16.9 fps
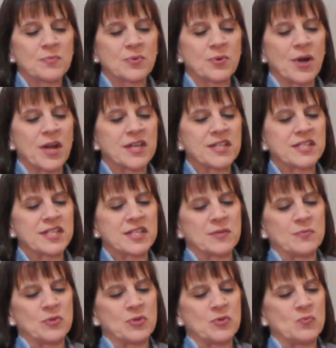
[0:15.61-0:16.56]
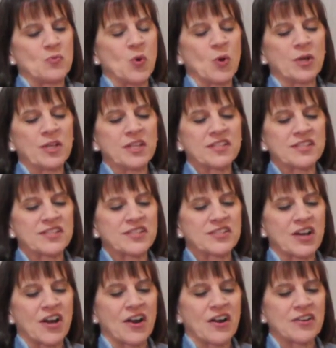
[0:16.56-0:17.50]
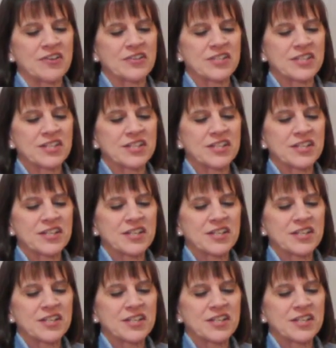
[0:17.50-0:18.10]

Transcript: Praise him, you morning stars.